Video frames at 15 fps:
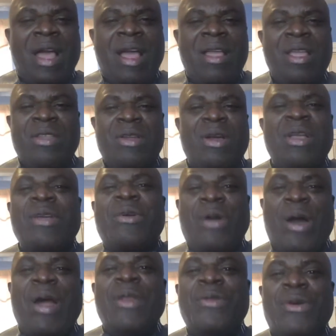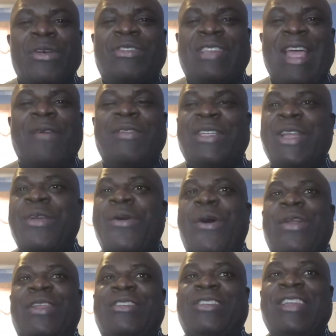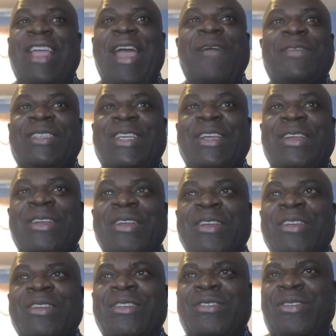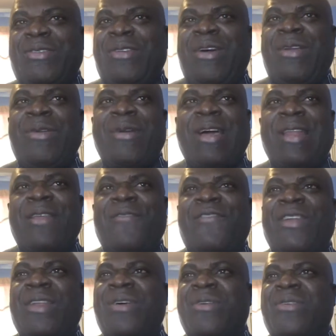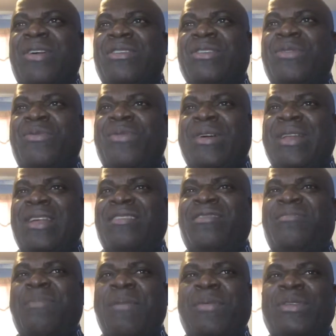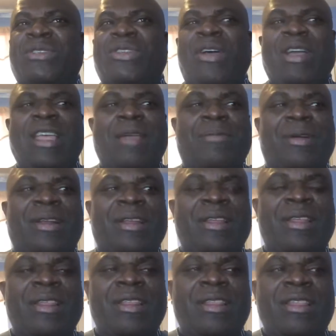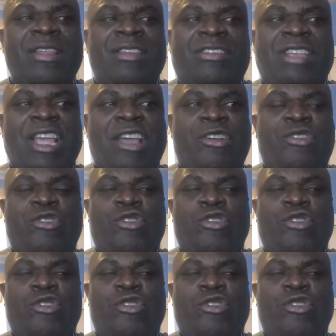You know, God knows everything. God will see everything. So God look at them for long. God said, what are these people talking about? He say,